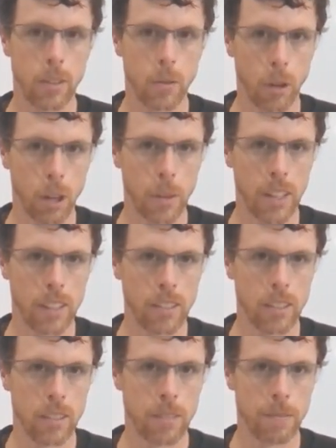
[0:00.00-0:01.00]
What are we going
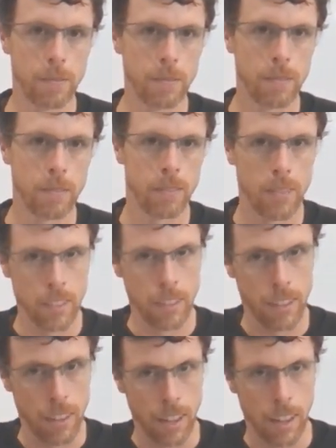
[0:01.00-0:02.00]
to do?
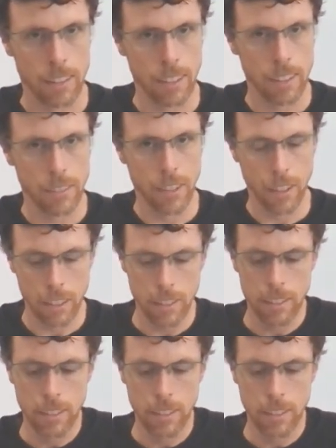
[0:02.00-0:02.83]
I think you've got it.